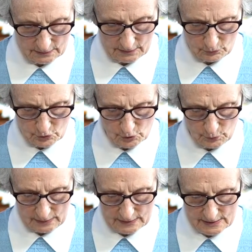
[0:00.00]
"Don't you
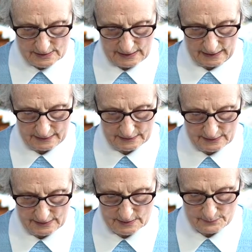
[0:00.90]
understand
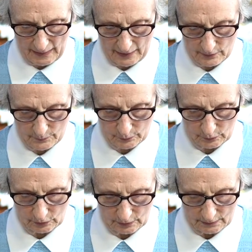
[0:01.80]
this
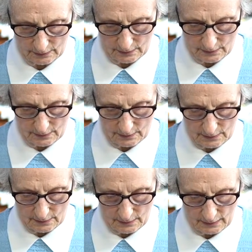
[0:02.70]
parable?
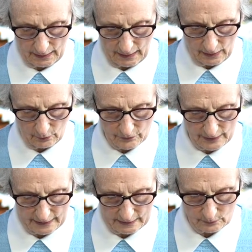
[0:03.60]
How
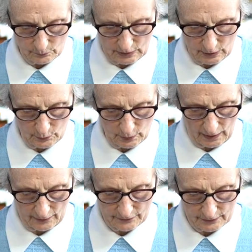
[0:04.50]
then will you
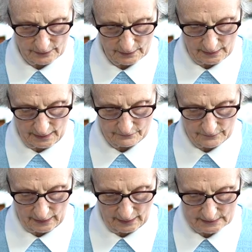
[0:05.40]

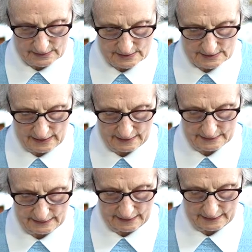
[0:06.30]
ever
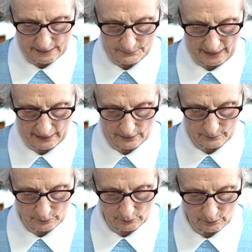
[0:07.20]
understand any
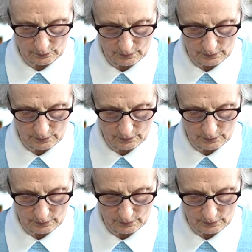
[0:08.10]
parable?